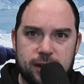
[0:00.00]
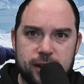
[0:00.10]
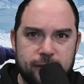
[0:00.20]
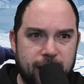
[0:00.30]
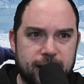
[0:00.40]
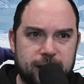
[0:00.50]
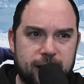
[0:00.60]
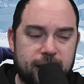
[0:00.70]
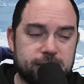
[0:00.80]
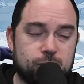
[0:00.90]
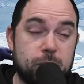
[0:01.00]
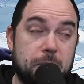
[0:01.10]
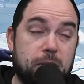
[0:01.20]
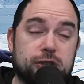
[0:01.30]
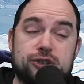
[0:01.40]
If I had to guess, we
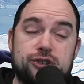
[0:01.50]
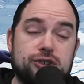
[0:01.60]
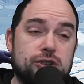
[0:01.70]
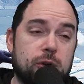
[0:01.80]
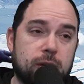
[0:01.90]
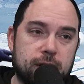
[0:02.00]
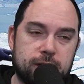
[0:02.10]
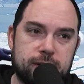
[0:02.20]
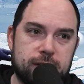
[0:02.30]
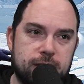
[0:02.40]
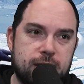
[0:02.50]
pushed so hard.